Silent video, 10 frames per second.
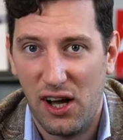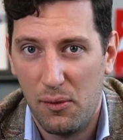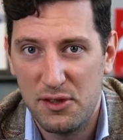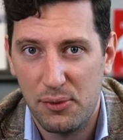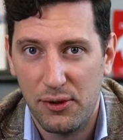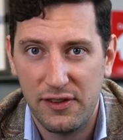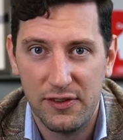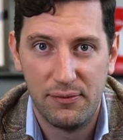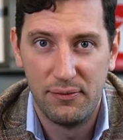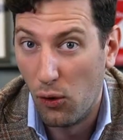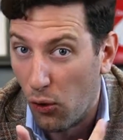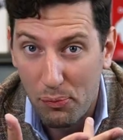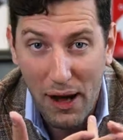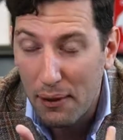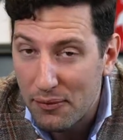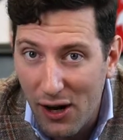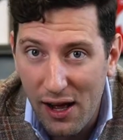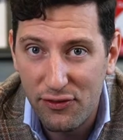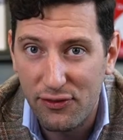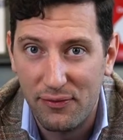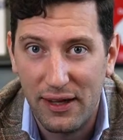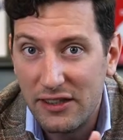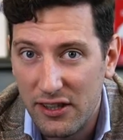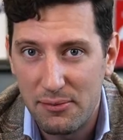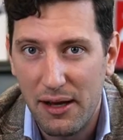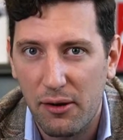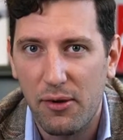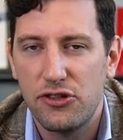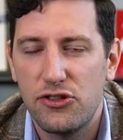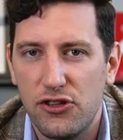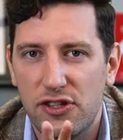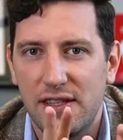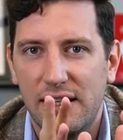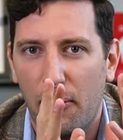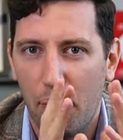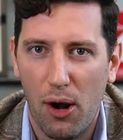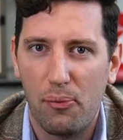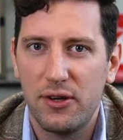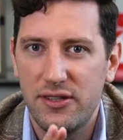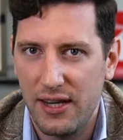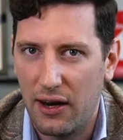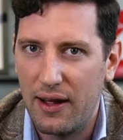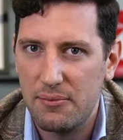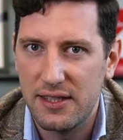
HubSpot, or Pipedrive. It doesn't matter much. You just need a proper CRM